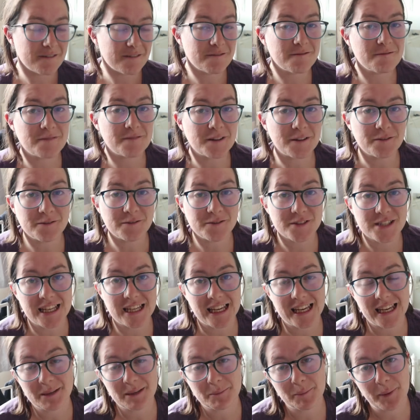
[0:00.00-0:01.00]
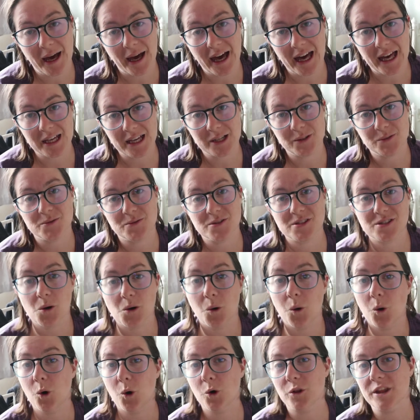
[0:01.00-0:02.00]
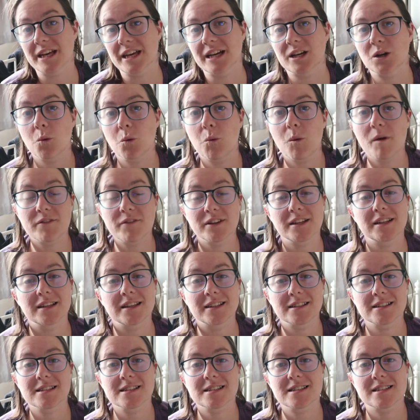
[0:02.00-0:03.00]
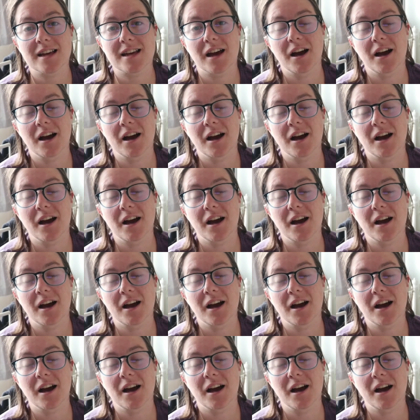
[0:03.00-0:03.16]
£15, or the equivalent